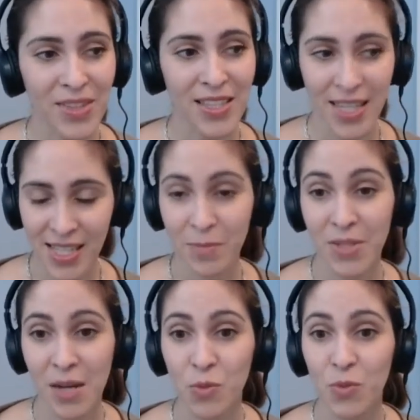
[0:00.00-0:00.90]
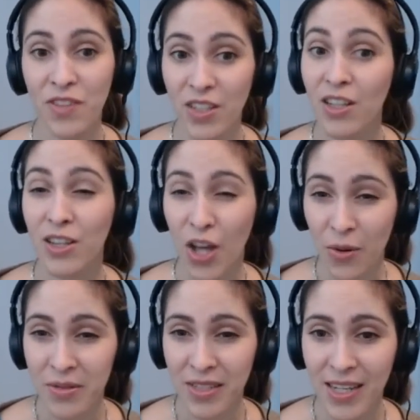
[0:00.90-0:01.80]
yes, sometimes we feel
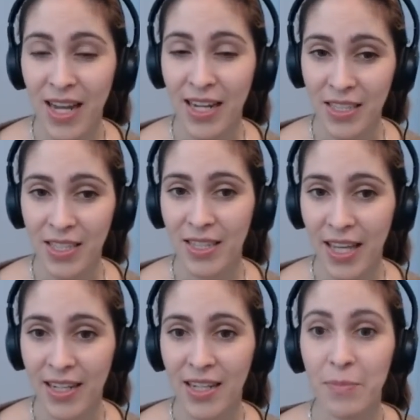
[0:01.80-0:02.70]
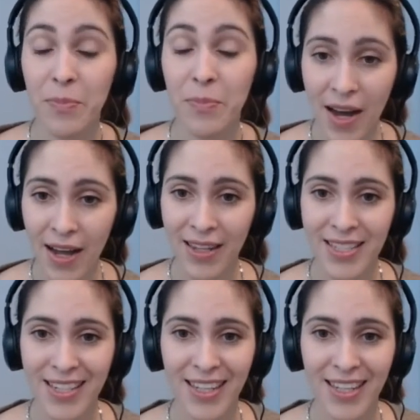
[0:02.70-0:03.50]
alone and isolated, but